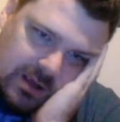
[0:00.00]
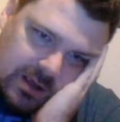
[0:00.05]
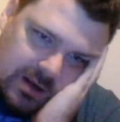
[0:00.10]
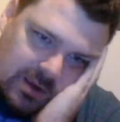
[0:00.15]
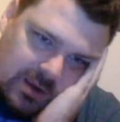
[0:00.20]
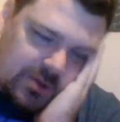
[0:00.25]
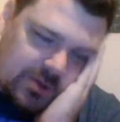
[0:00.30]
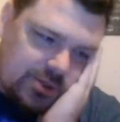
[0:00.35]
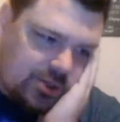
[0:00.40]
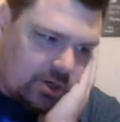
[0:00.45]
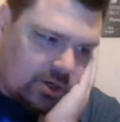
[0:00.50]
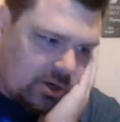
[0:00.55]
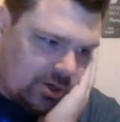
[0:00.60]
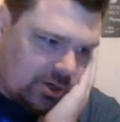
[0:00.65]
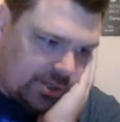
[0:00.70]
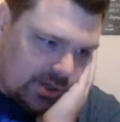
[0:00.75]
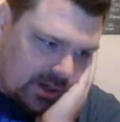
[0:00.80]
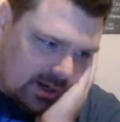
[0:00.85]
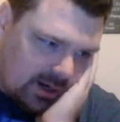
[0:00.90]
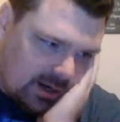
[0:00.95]
good charge
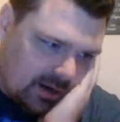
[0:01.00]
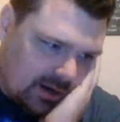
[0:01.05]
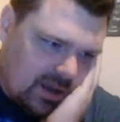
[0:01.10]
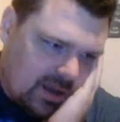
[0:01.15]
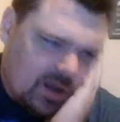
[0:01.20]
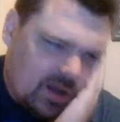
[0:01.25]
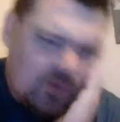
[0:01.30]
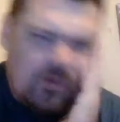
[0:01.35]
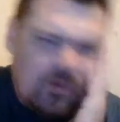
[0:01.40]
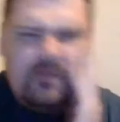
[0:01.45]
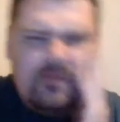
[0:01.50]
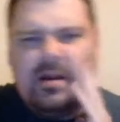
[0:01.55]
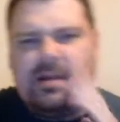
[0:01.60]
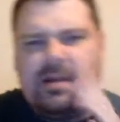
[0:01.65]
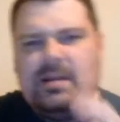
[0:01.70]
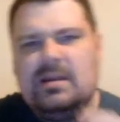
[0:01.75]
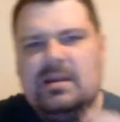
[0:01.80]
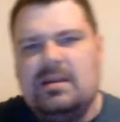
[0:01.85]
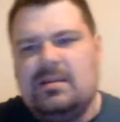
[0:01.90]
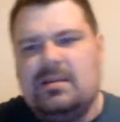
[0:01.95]
on it. Whenever I
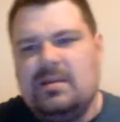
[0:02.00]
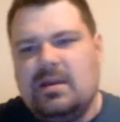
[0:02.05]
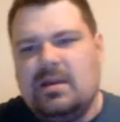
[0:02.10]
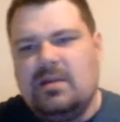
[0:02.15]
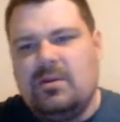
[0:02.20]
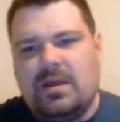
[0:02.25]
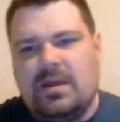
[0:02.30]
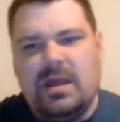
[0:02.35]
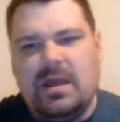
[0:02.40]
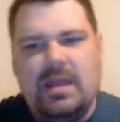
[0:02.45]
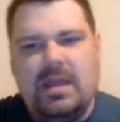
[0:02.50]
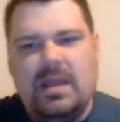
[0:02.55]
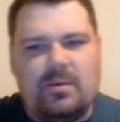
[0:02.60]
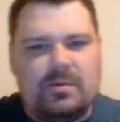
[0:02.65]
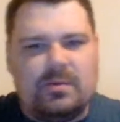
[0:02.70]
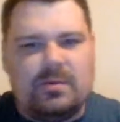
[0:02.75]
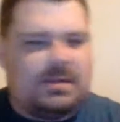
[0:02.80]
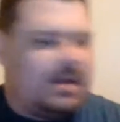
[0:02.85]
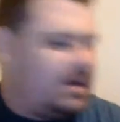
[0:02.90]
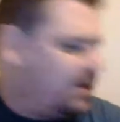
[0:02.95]
did it the other day, it
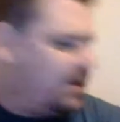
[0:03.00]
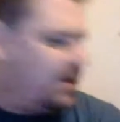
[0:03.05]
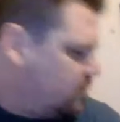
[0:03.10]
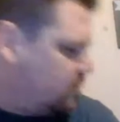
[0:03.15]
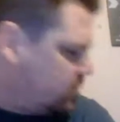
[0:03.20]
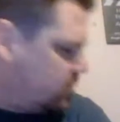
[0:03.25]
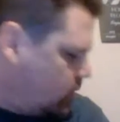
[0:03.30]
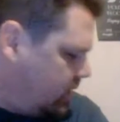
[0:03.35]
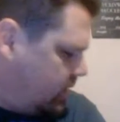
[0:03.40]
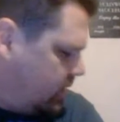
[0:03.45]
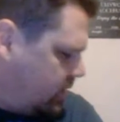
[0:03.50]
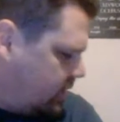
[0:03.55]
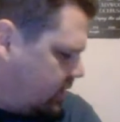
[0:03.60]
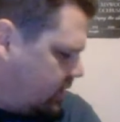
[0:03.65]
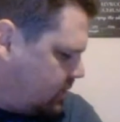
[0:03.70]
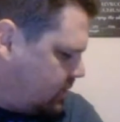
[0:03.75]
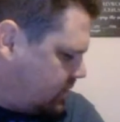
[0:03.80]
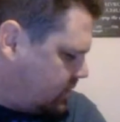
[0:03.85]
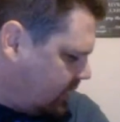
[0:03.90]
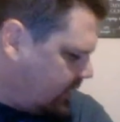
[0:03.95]
was weird. It
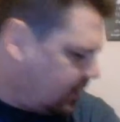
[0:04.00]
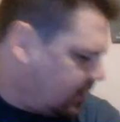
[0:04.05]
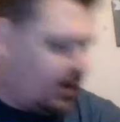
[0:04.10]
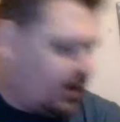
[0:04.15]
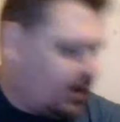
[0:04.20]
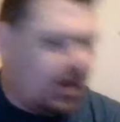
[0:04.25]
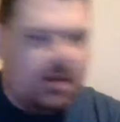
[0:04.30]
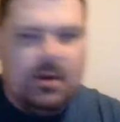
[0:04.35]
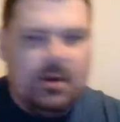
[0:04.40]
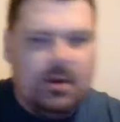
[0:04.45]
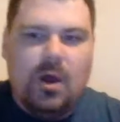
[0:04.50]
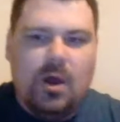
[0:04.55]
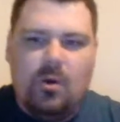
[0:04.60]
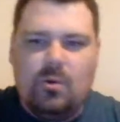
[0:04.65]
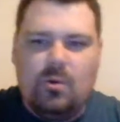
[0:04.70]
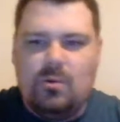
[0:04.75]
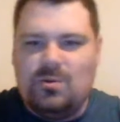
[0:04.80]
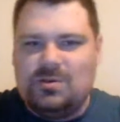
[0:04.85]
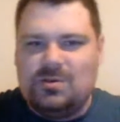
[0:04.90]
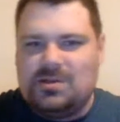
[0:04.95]
was like
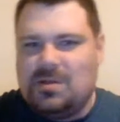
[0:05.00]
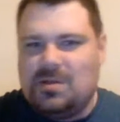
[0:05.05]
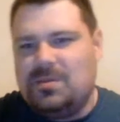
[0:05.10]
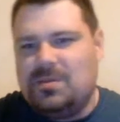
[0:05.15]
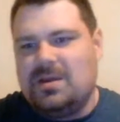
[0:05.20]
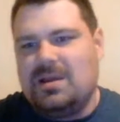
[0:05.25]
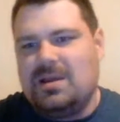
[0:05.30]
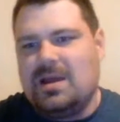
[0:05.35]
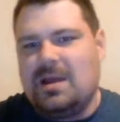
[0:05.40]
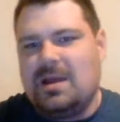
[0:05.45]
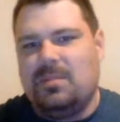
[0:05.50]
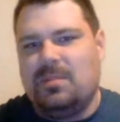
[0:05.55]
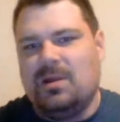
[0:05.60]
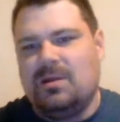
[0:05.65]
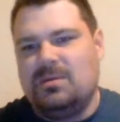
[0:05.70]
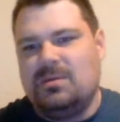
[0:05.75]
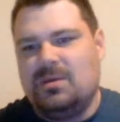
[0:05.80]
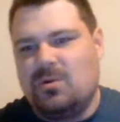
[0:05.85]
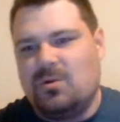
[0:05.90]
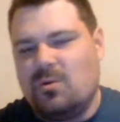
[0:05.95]
unknown something. I
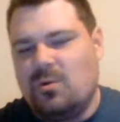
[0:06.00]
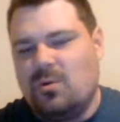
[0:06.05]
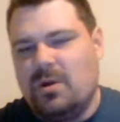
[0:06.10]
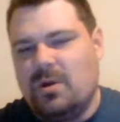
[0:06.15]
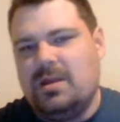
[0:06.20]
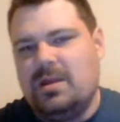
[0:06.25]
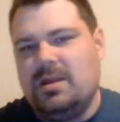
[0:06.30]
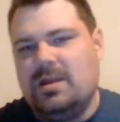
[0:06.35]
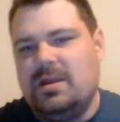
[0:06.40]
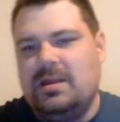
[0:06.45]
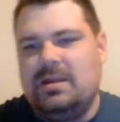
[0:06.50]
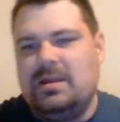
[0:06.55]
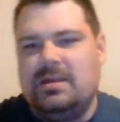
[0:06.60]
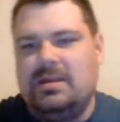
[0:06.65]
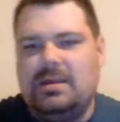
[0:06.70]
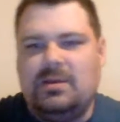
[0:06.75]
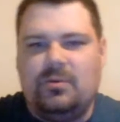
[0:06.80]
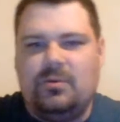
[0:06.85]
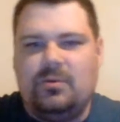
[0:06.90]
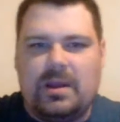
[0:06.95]
plugged the cord in and it
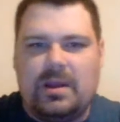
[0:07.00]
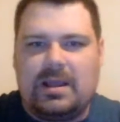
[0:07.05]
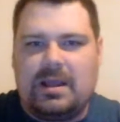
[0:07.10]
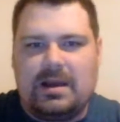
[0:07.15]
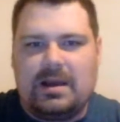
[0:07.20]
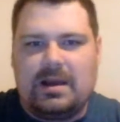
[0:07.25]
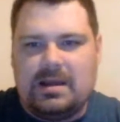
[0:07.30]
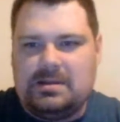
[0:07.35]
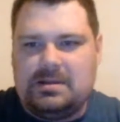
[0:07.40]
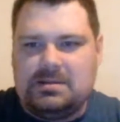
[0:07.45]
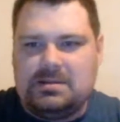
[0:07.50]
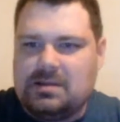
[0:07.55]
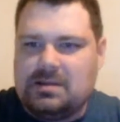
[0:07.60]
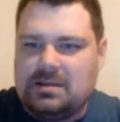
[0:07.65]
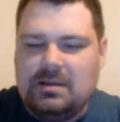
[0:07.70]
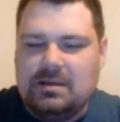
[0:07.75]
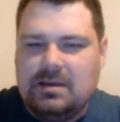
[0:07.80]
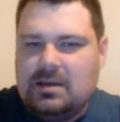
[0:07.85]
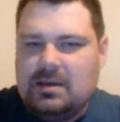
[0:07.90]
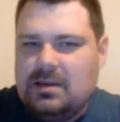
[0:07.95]
didn't recognize the
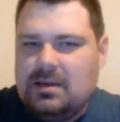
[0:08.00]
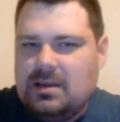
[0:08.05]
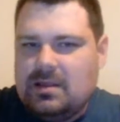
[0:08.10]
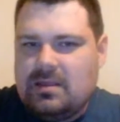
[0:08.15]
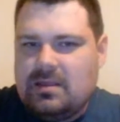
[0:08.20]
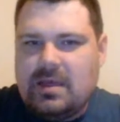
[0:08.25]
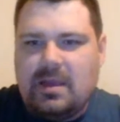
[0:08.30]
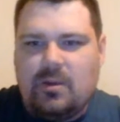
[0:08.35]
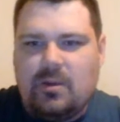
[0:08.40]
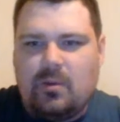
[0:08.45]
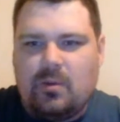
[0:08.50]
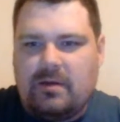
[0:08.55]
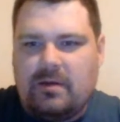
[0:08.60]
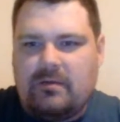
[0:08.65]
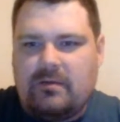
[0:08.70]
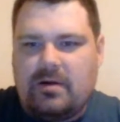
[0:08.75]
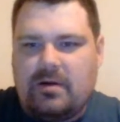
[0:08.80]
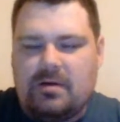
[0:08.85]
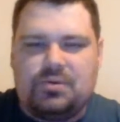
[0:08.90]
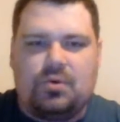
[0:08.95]
thing
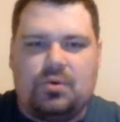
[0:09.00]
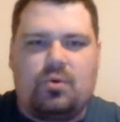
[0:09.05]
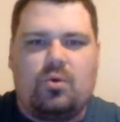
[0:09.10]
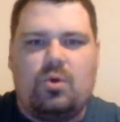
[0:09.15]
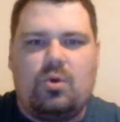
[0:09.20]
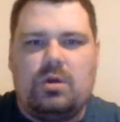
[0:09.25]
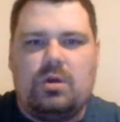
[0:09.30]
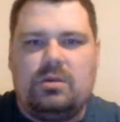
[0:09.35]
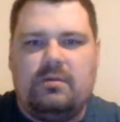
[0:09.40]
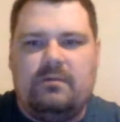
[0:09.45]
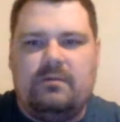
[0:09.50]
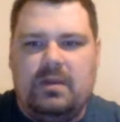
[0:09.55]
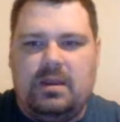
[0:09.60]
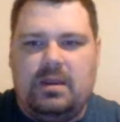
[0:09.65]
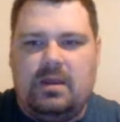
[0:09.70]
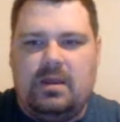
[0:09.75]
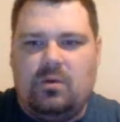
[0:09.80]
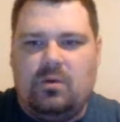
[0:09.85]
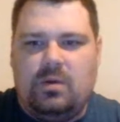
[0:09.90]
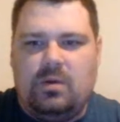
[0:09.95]
whenever I was recording the
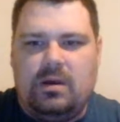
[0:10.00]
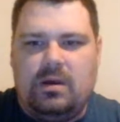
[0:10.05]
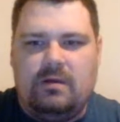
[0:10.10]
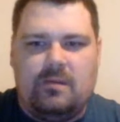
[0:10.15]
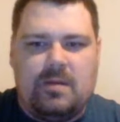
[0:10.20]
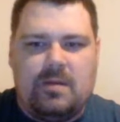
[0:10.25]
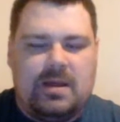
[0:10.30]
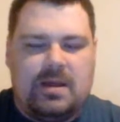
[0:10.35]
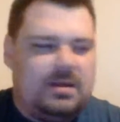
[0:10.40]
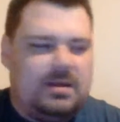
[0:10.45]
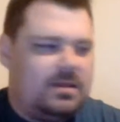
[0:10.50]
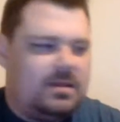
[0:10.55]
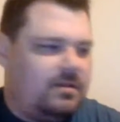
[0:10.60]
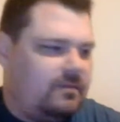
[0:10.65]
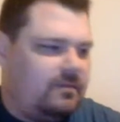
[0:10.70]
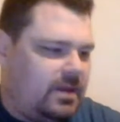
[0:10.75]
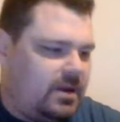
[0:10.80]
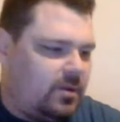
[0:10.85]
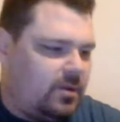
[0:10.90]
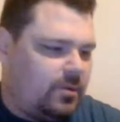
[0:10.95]
video, whenever I did the
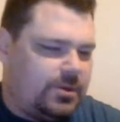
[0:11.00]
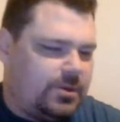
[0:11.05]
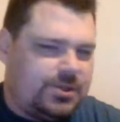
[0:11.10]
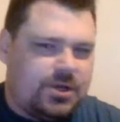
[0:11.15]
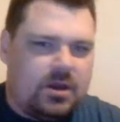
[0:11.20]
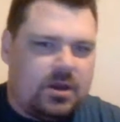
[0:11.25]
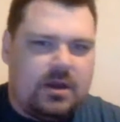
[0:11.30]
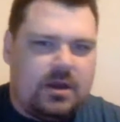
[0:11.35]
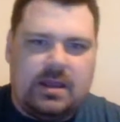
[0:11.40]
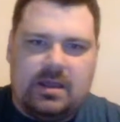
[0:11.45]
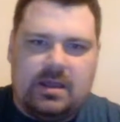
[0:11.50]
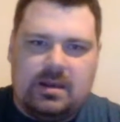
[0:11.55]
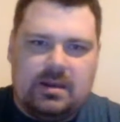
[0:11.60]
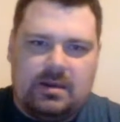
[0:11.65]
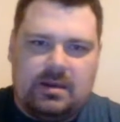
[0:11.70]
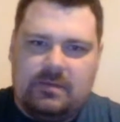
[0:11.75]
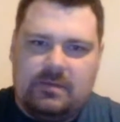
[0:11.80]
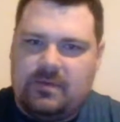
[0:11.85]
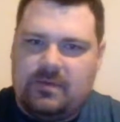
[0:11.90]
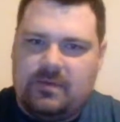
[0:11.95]
video with Johnny,
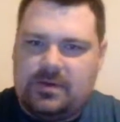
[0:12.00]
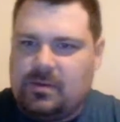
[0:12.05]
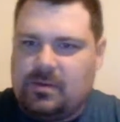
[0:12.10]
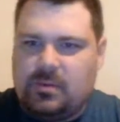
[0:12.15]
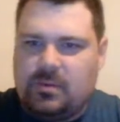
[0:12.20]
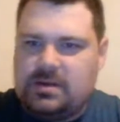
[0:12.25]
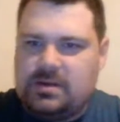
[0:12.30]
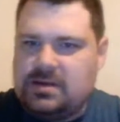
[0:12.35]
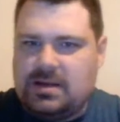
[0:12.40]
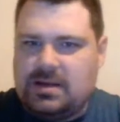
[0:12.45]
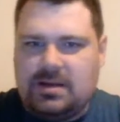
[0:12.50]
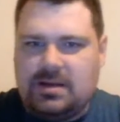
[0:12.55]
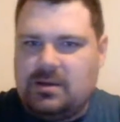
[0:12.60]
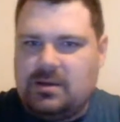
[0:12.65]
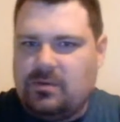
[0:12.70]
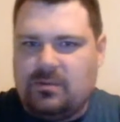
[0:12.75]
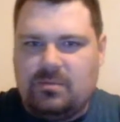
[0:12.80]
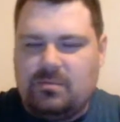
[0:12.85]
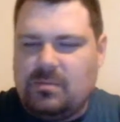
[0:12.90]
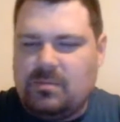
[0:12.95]
and for some reason it
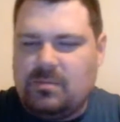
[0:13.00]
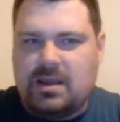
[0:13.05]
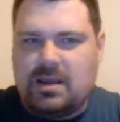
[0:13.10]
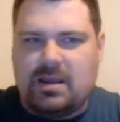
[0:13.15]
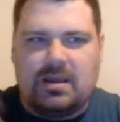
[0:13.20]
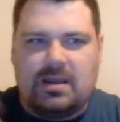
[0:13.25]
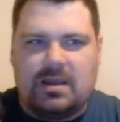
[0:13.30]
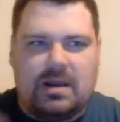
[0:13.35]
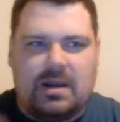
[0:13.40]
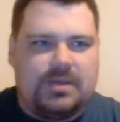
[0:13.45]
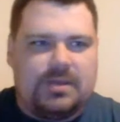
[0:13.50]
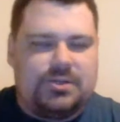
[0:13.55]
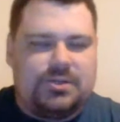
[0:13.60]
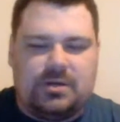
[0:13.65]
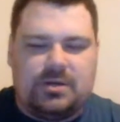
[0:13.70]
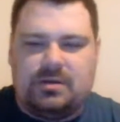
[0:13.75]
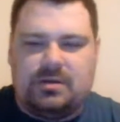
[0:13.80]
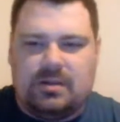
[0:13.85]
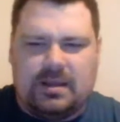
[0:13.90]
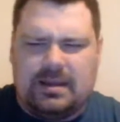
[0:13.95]
didn't make a
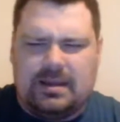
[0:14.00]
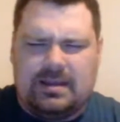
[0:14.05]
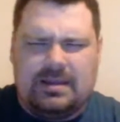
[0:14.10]
connection. Like it